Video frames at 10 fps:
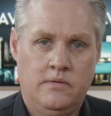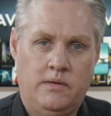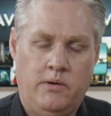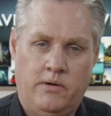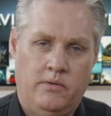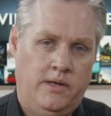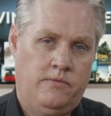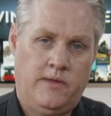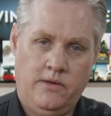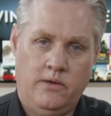we want to really
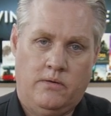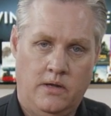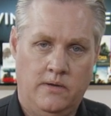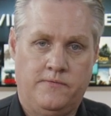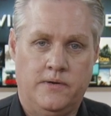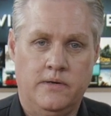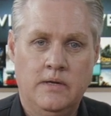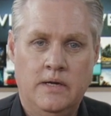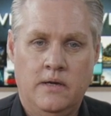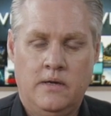thank you a lot for
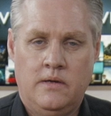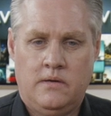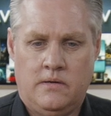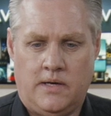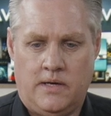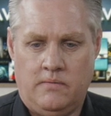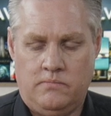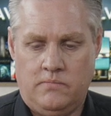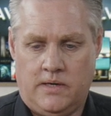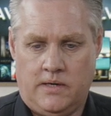
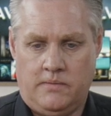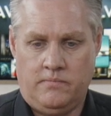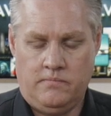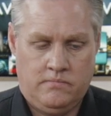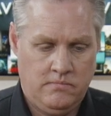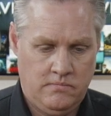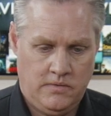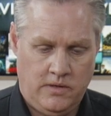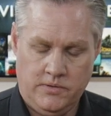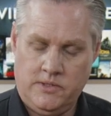all